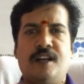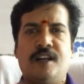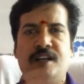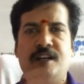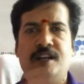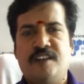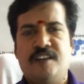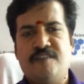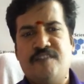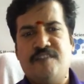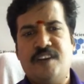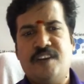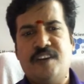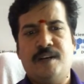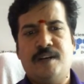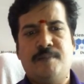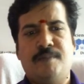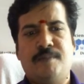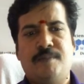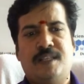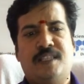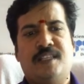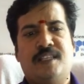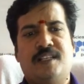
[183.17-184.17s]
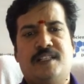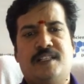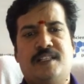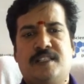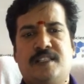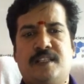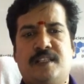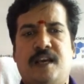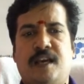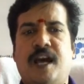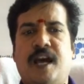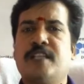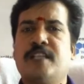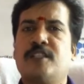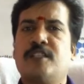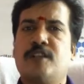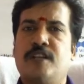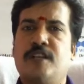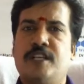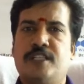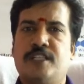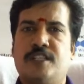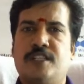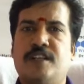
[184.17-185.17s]
different methods
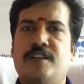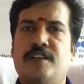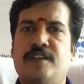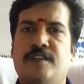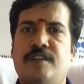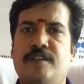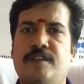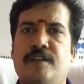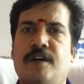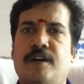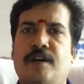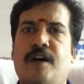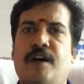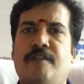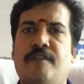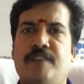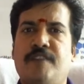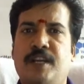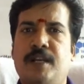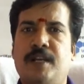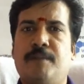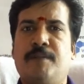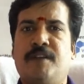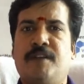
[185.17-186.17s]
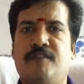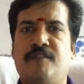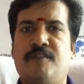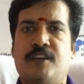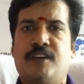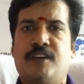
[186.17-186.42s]
isolation available for the